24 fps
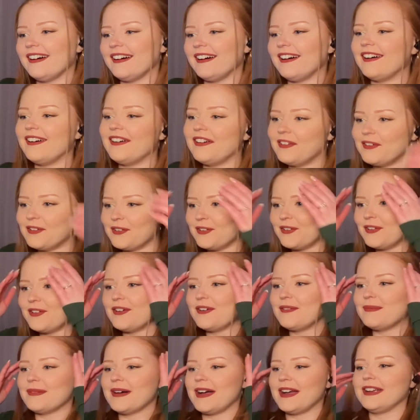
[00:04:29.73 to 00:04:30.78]
Oh
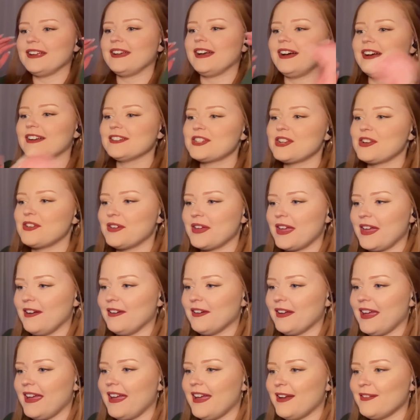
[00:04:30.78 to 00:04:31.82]
my gosh.
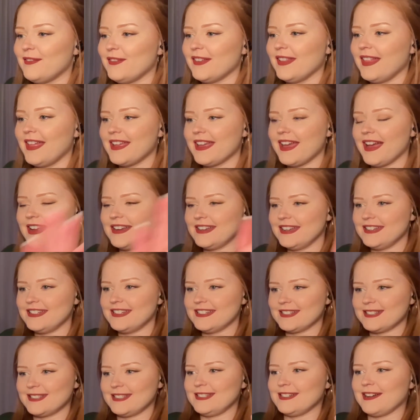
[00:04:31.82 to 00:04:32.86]
Okay. I feel like I need to
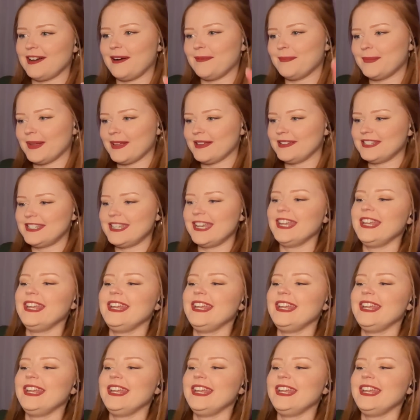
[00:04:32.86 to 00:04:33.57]
stop and